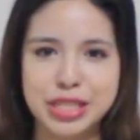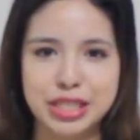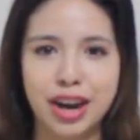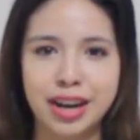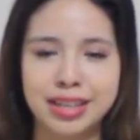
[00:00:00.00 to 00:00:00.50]
we
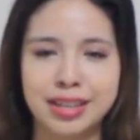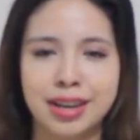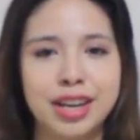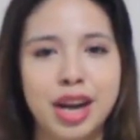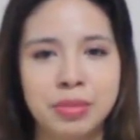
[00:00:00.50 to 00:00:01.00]
start
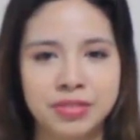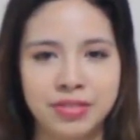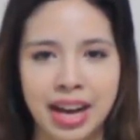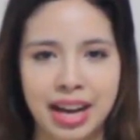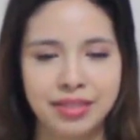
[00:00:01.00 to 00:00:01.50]
number 5,
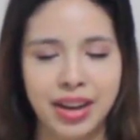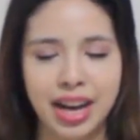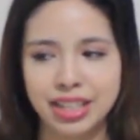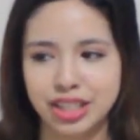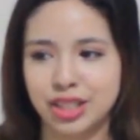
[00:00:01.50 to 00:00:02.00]

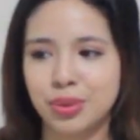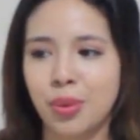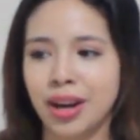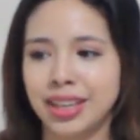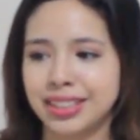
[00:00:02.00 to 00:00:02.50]
I just
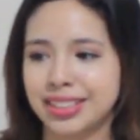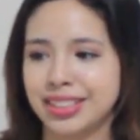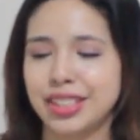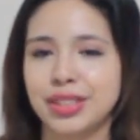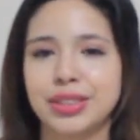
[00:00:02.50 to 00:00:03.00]
wanted
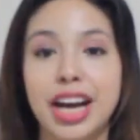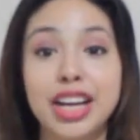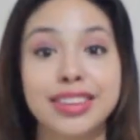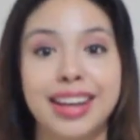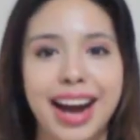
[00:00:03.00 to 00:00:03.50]
to
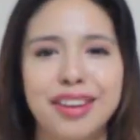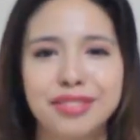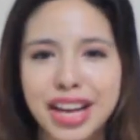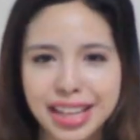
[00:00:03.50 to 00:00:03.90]
tell you that I have